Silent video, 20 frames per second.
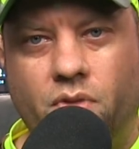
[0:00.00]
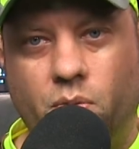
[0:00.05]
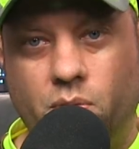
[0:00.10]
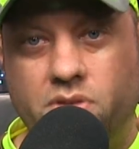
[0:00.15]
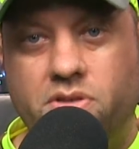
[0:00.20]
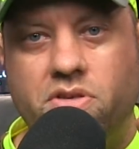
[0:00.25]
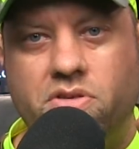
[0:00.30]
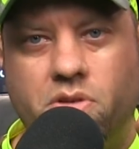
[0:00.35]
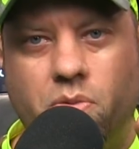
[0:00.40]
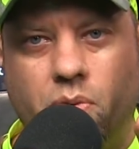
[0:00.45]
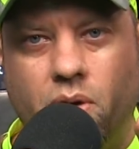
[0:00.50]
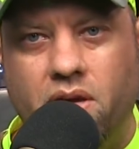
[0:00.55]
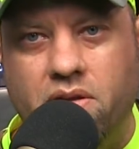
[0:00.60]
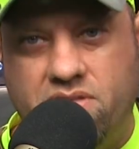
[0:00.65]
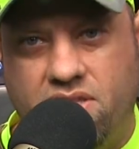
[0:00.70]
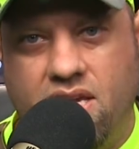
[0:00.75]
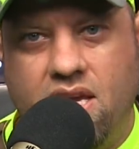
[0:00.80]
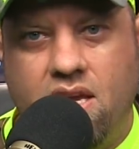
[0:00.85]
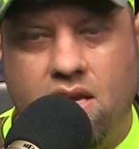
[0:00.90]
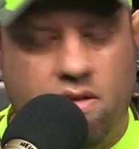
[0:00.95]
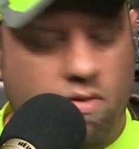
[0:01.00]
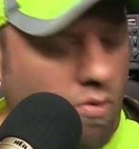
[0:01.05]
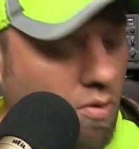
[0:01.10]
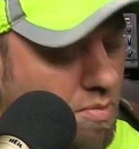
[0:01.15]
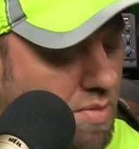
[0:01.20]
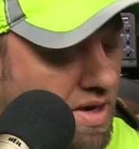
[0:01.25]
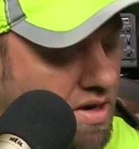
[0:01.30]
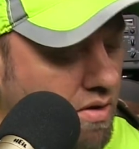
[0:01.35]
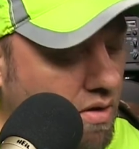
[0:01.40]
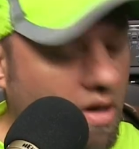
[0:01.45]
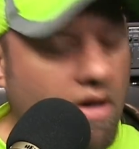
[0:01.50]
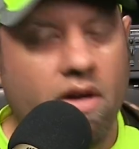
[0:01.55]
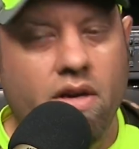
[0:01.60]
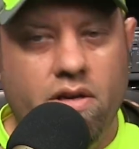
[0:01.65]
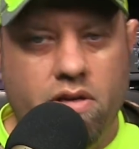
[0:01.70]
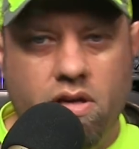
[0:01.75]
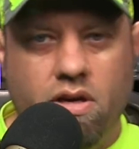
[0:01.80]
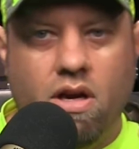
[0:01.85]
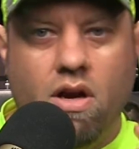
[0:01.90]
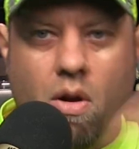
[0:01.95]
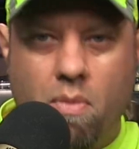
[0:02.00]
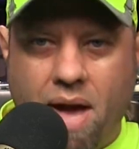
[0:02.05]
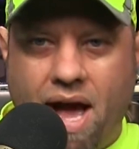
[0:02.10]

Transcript: which is the it's keying the repeater. You can go